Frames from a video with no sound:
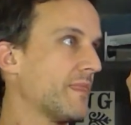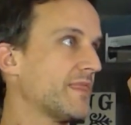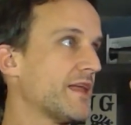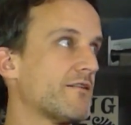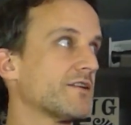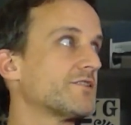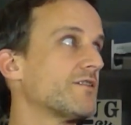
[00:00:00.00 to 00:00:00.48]

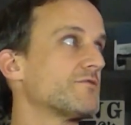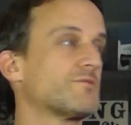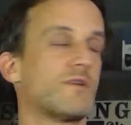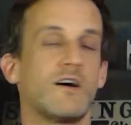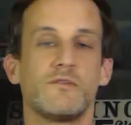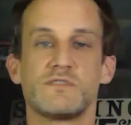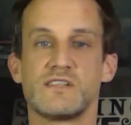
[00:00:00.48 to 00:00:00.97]
There are times
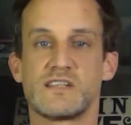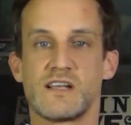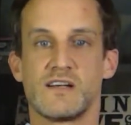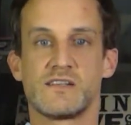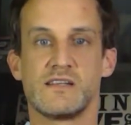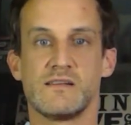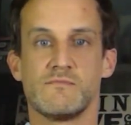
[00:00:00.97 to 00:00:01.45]
when I'll
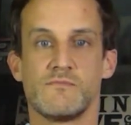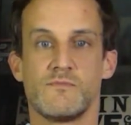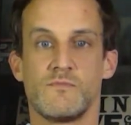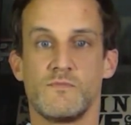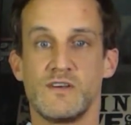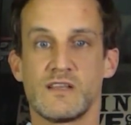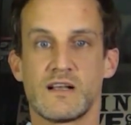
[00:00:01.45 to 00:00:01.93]
discuss it
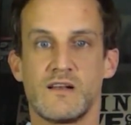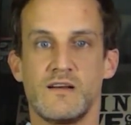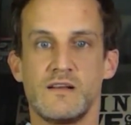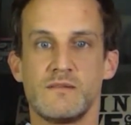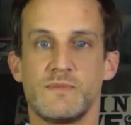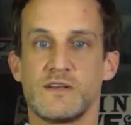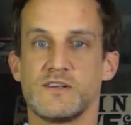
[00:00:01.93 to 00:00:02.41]
with a
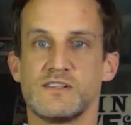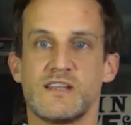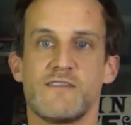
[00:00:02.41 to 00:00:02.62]
client because